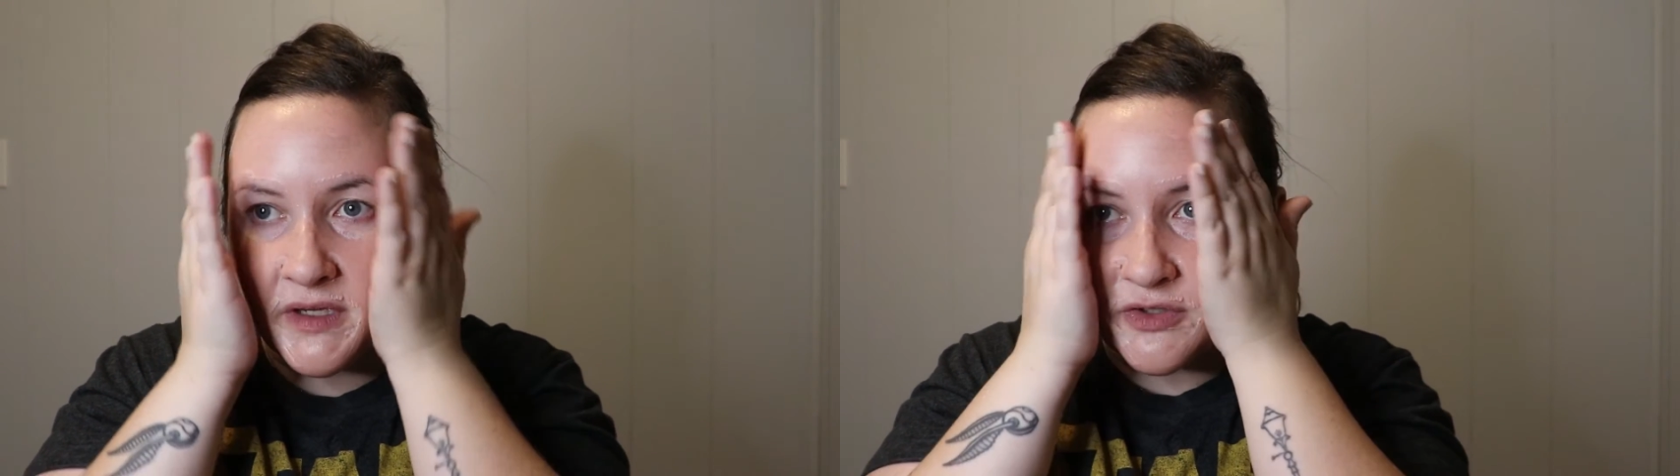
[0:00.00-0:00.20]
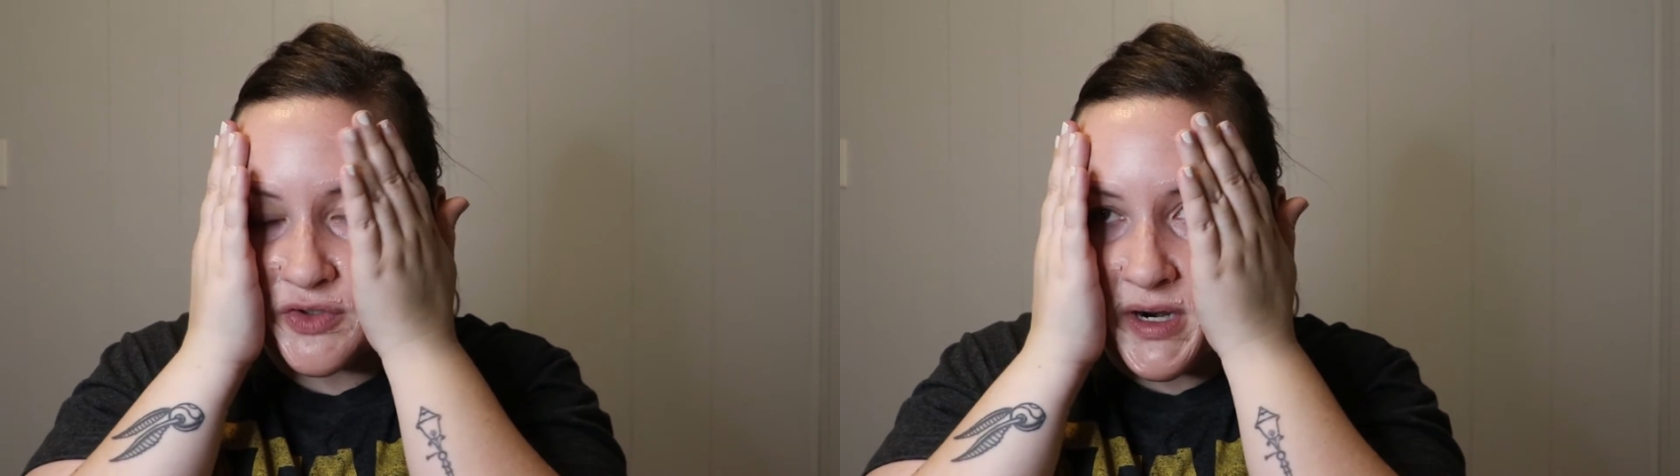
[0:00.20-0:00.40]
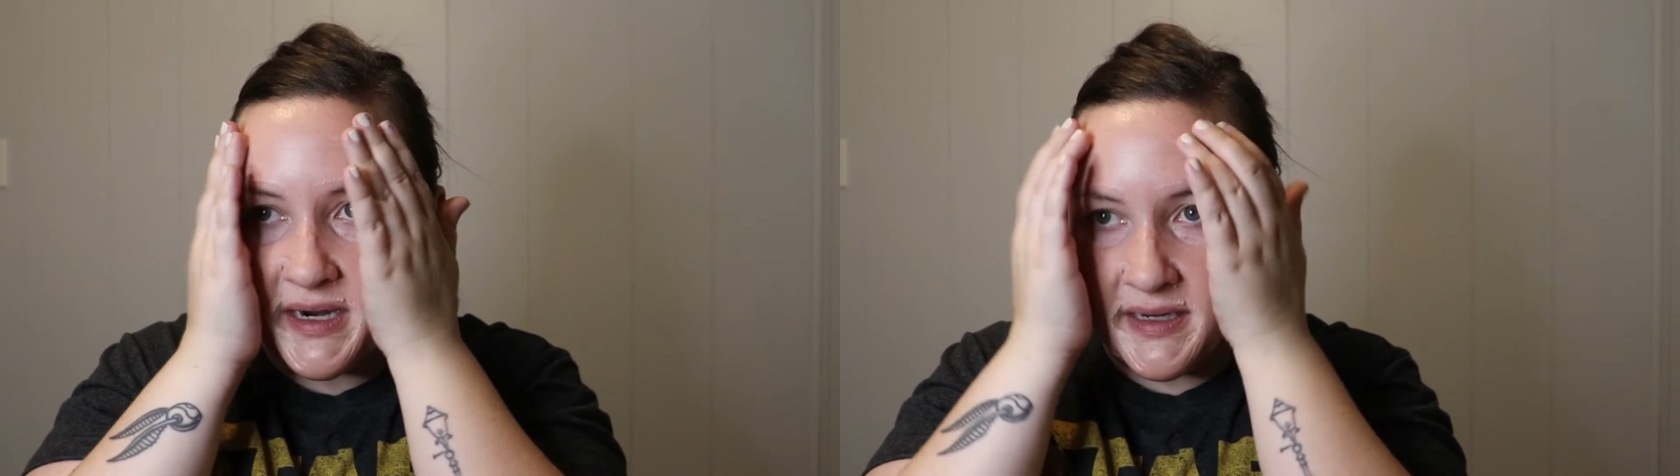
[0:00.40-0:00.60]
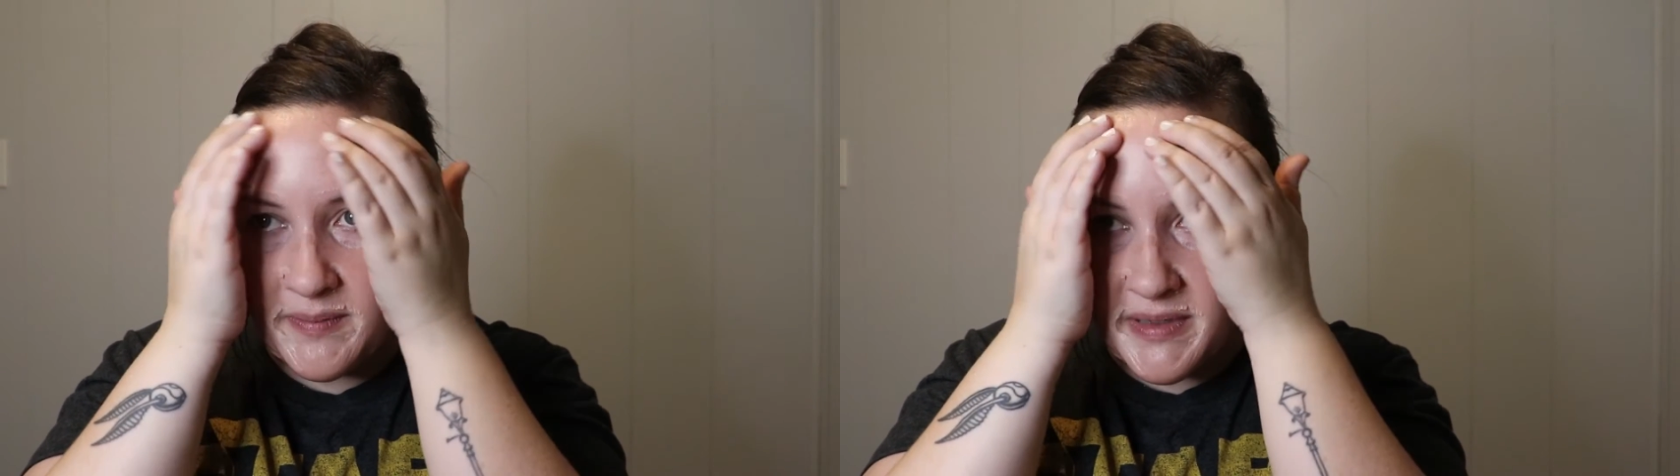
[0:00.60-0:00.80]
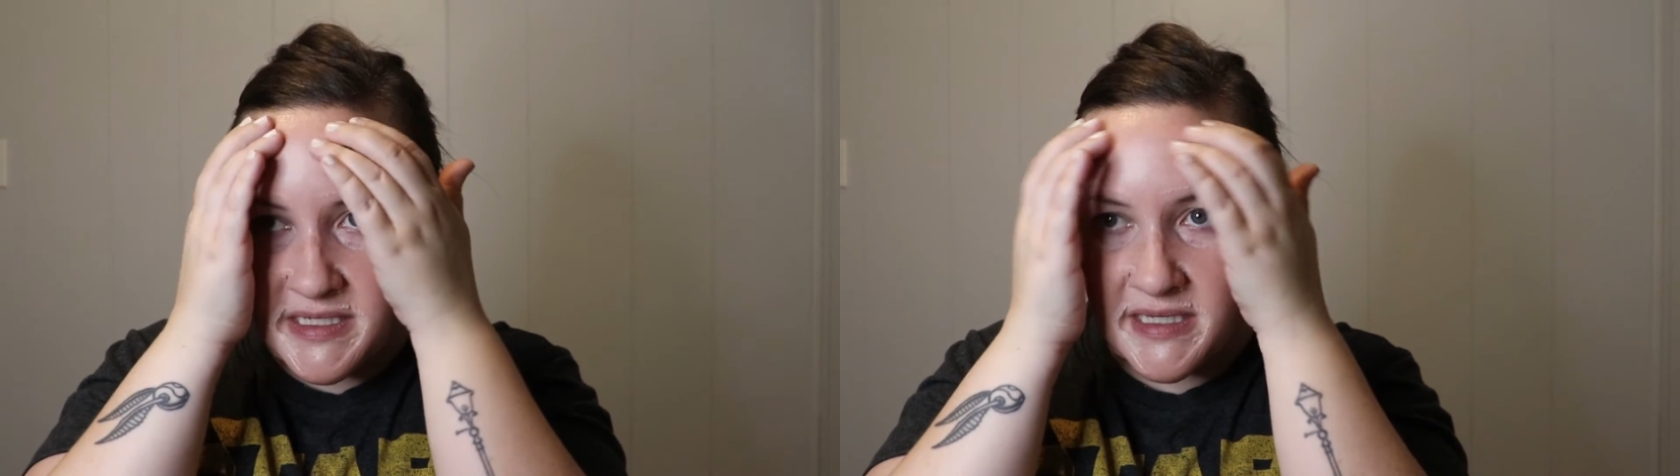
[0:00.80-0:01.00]

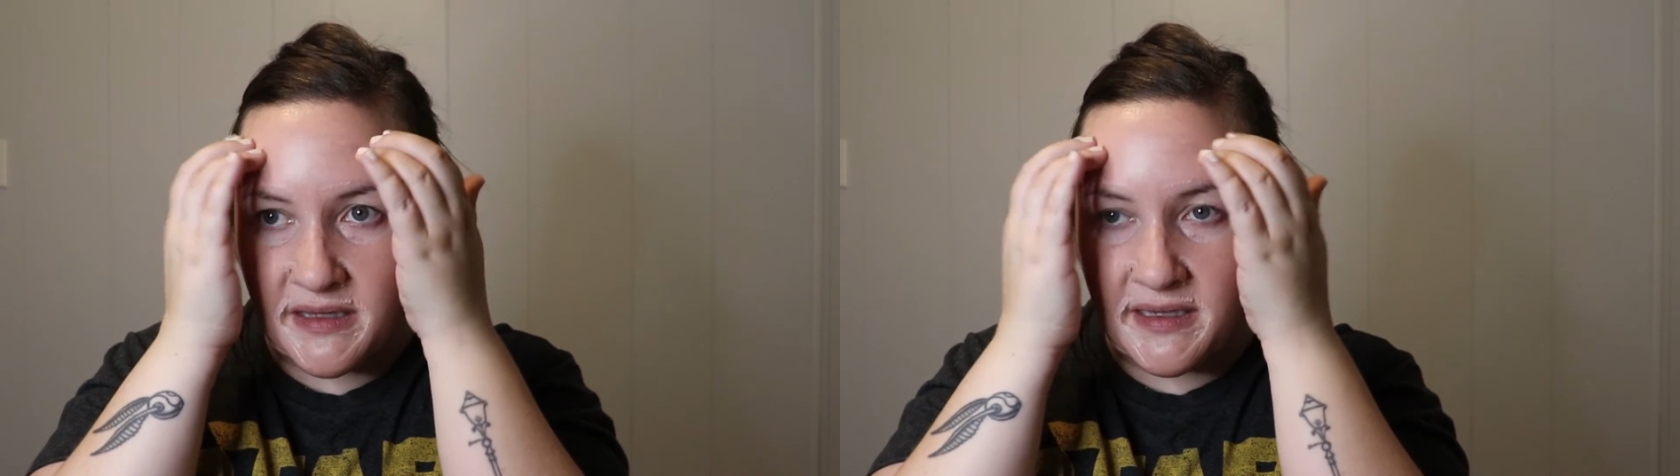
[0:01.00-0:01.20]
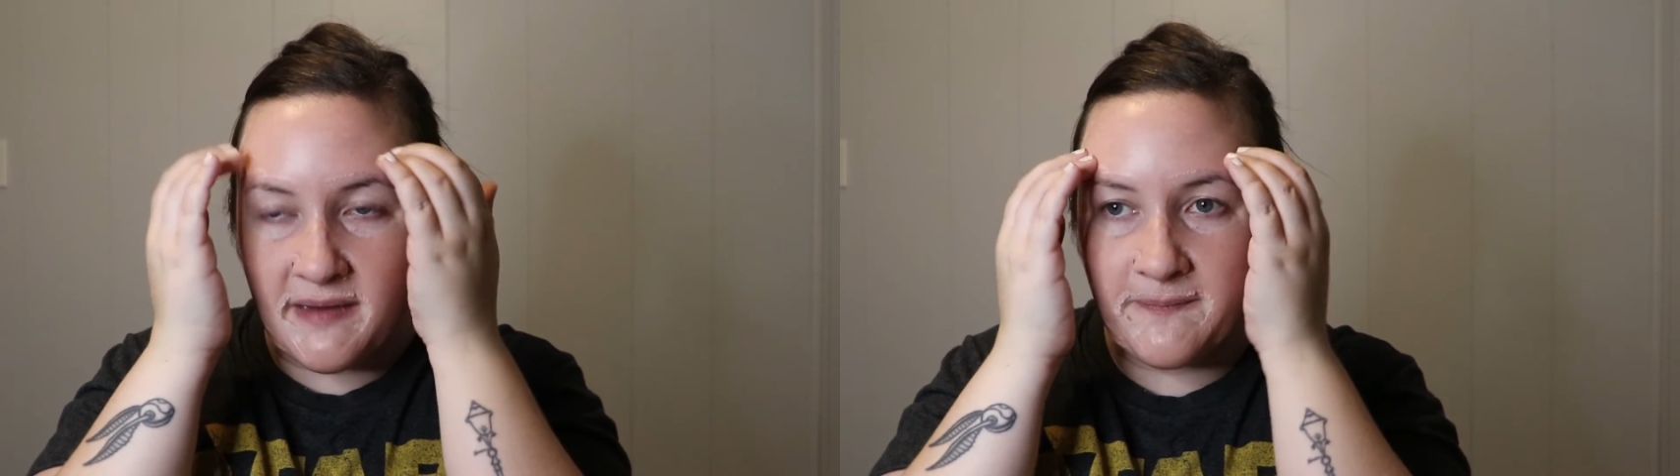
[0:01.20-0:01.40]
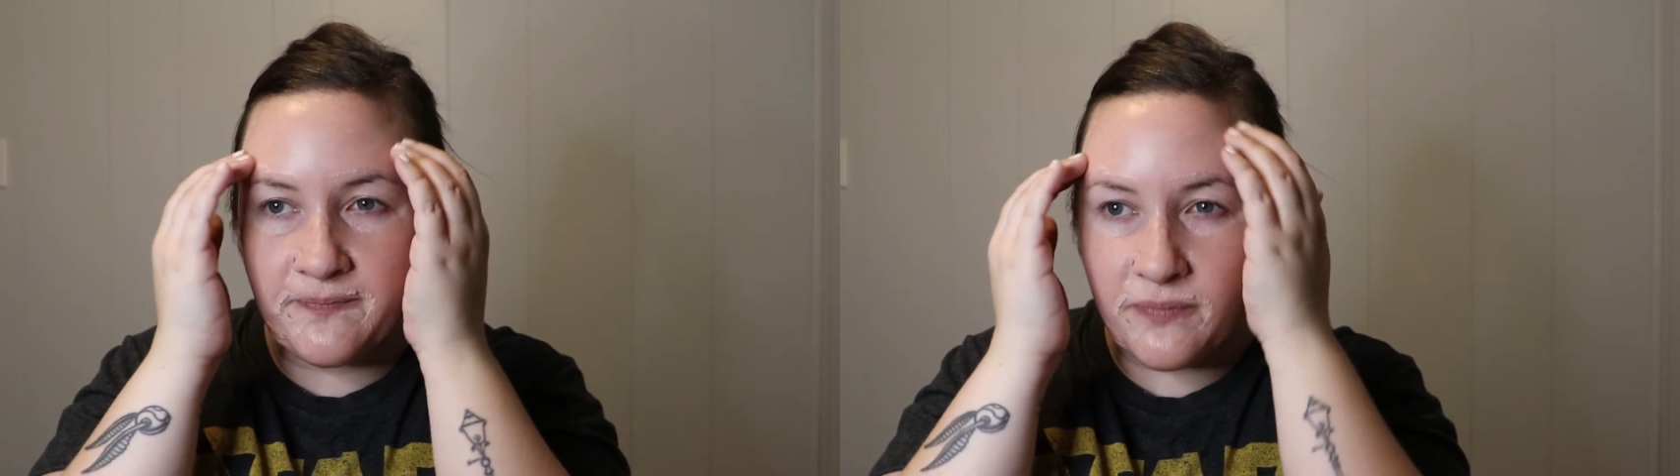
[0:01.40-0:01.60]
drying basically,